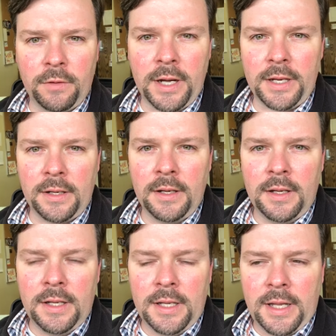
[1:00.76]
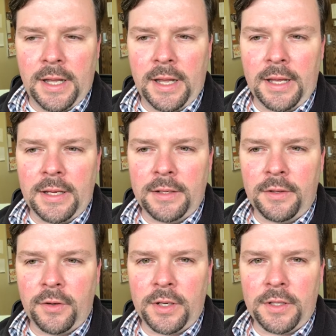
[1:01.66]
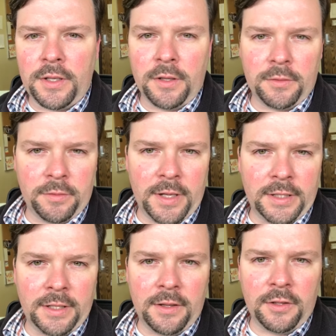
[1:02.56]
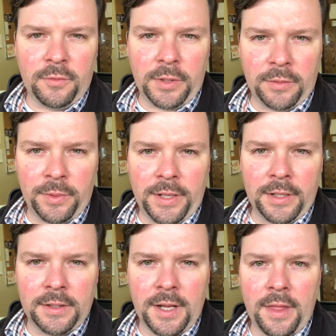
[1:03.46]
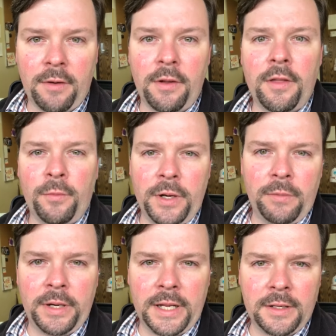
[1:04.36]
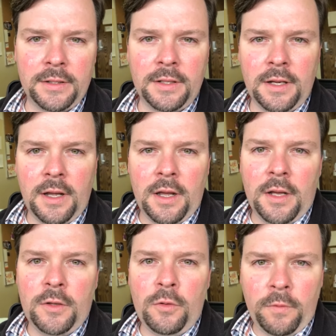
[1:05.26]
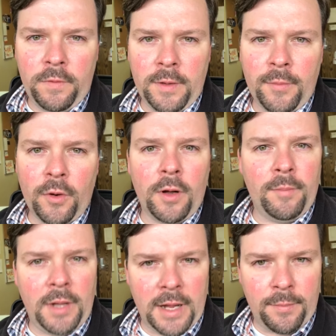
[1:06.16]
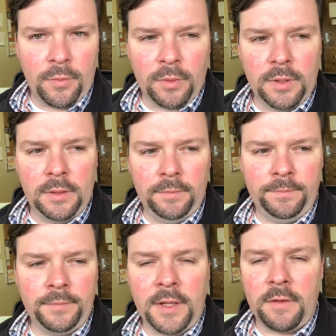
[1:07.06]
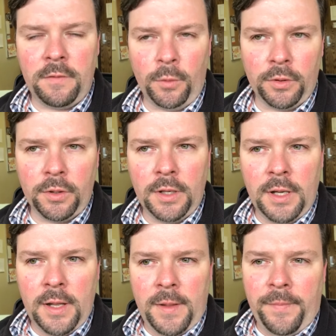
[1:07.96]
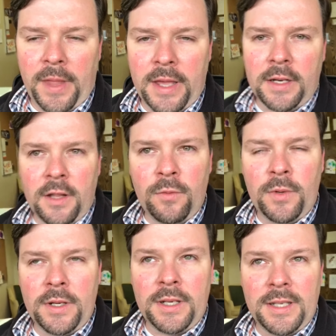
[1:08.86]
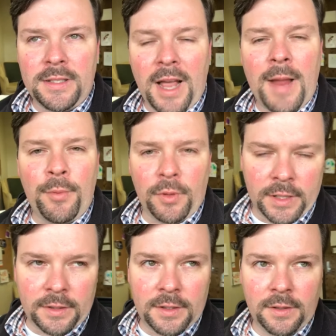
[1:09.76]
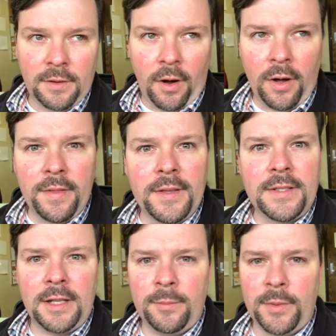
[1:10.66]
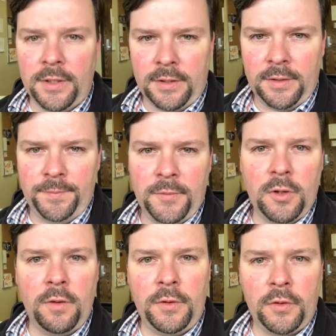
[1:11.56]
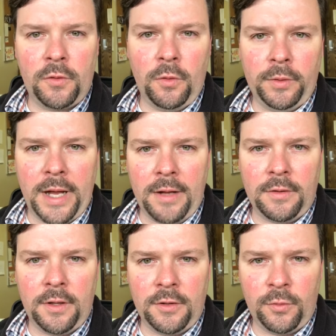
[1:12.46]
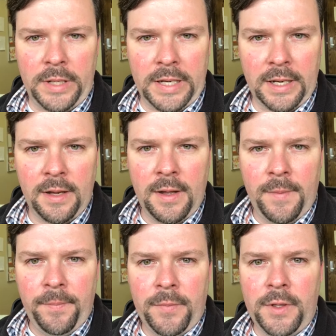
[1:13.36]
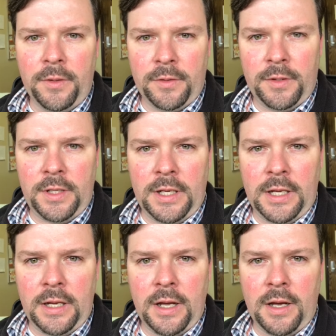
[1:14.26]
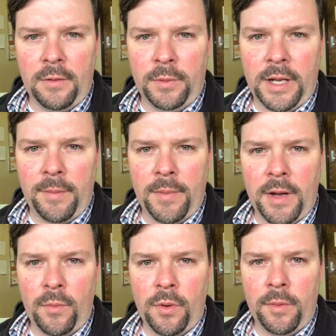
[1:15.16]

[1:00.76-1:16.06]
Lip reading: writing, and you're going to see those reflected in this week's readings. There are three readings. Two of them are on Blackboard in the folder, and another one is hyperlinked on the syllabus. So if you scroll down to this week, you'll see a reading by